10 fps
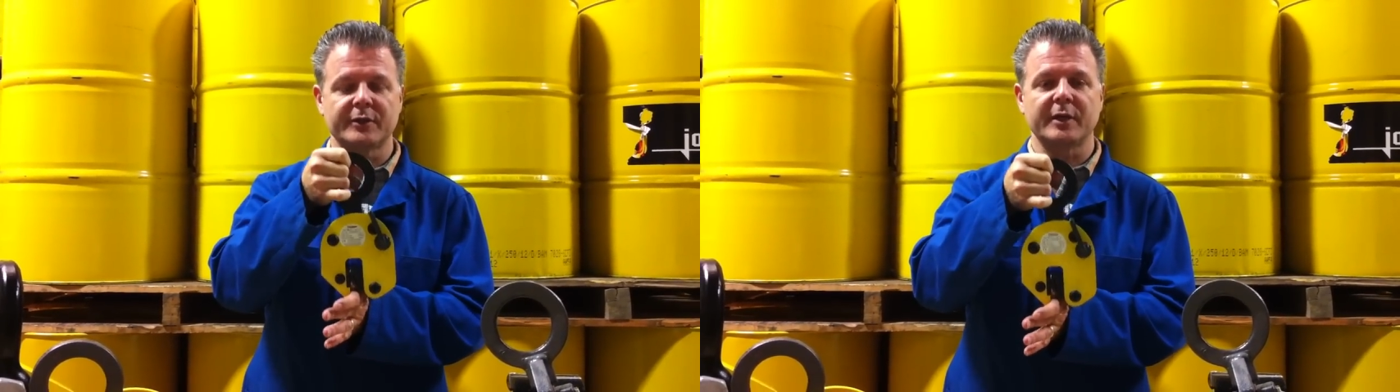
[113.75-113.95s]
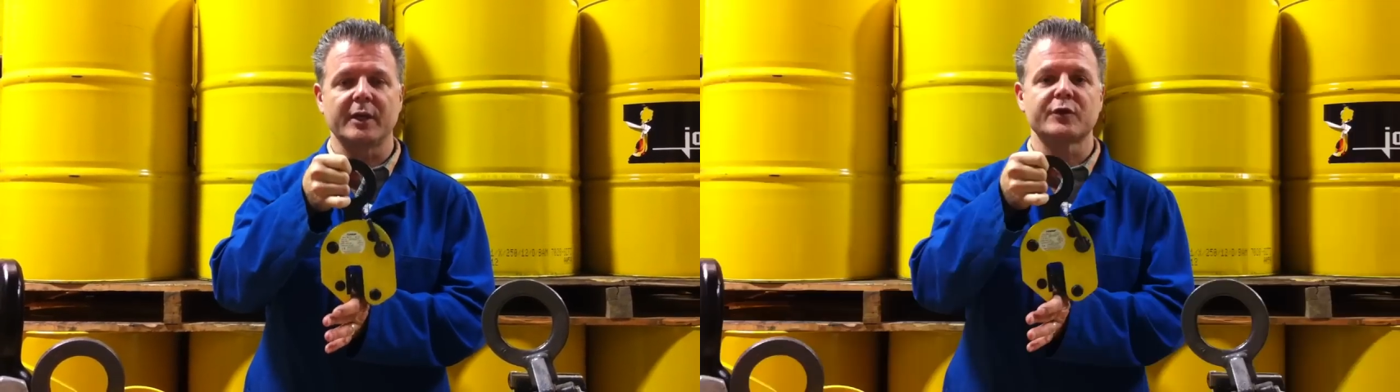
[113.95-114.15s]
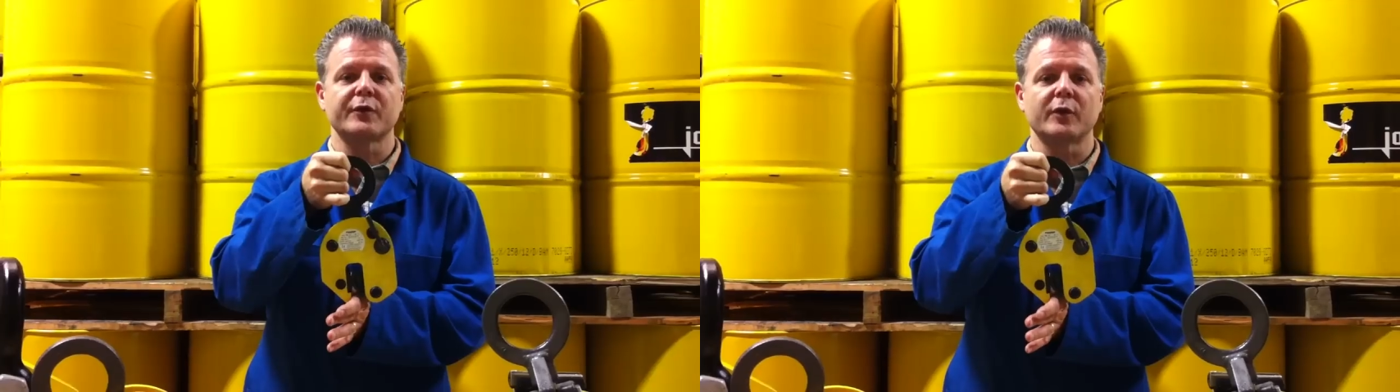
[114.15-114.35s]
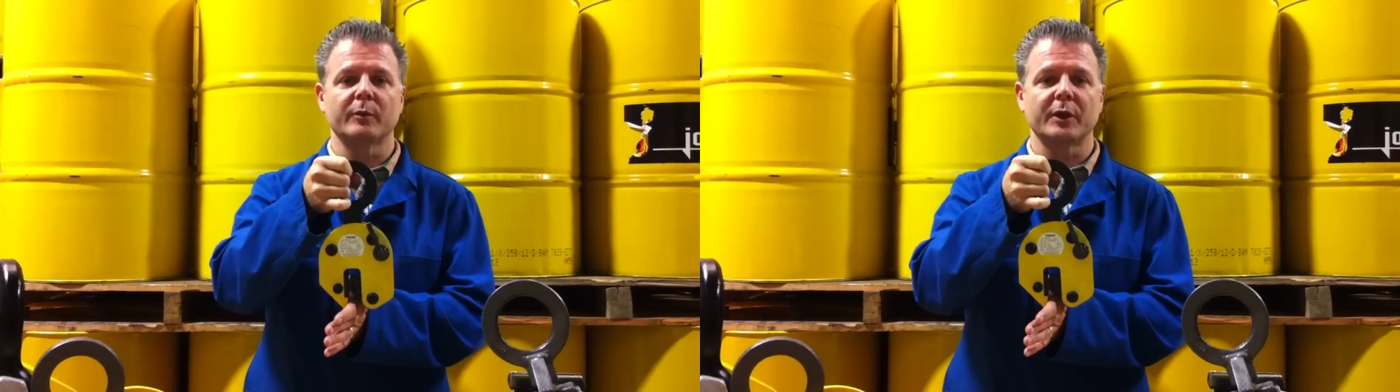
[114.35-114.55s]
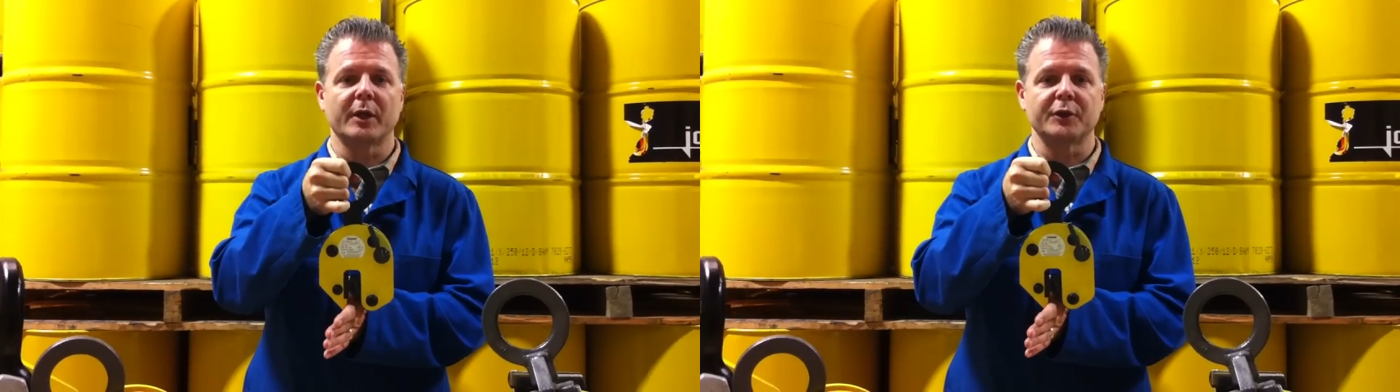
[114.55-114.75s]
it stays
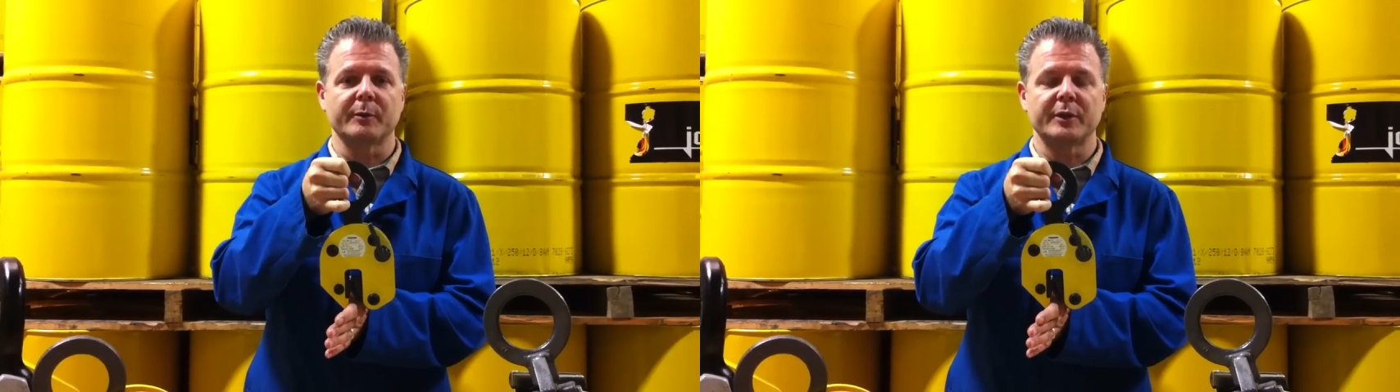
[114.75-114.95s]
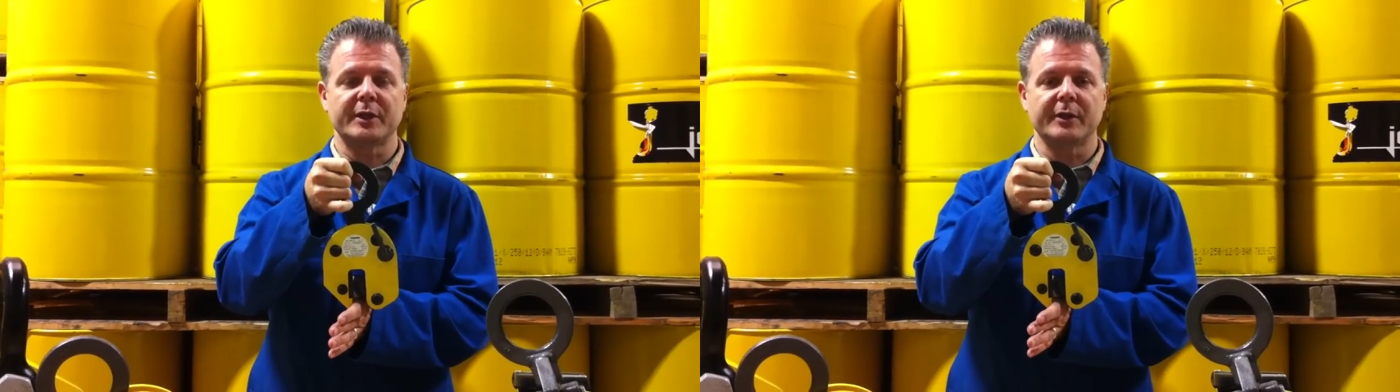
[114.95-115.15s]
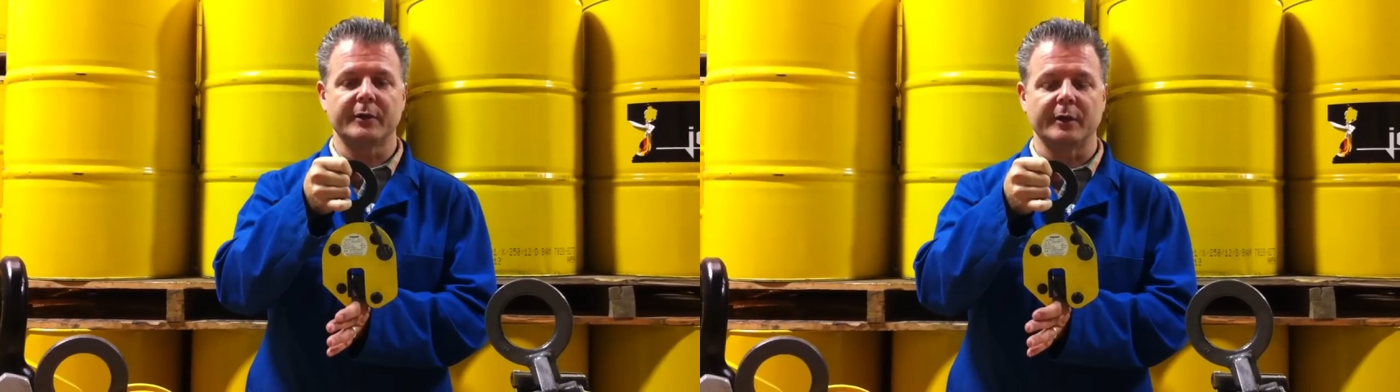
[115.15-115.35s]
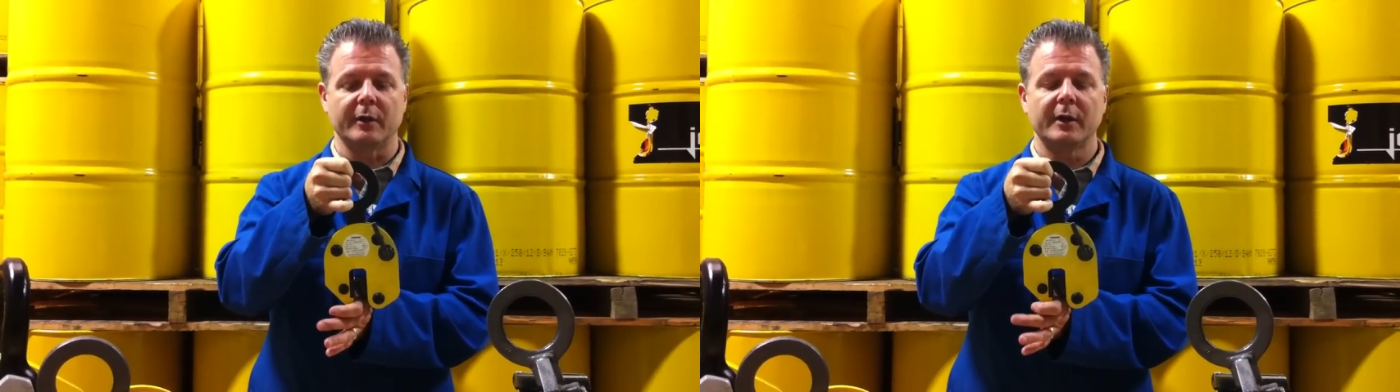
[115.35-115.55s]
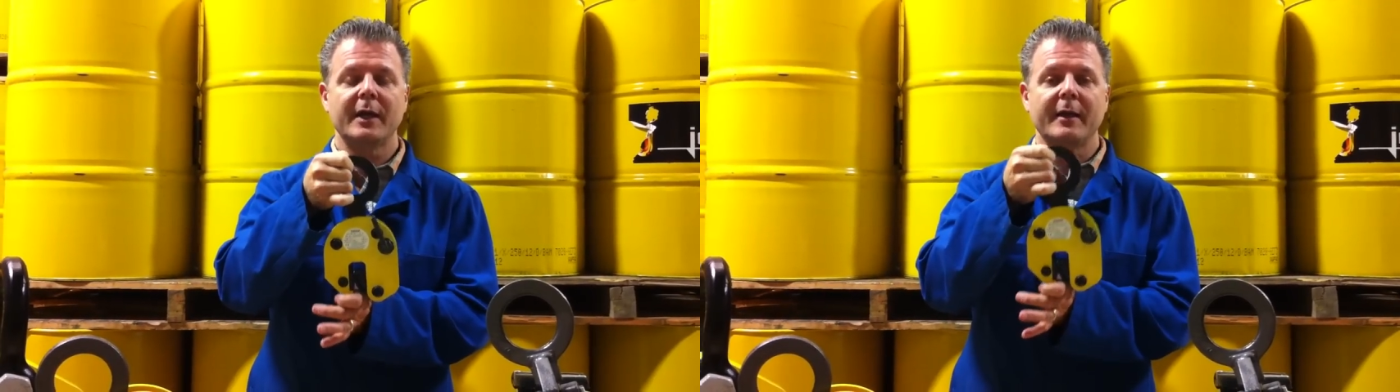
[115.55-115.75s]
firmly on your material.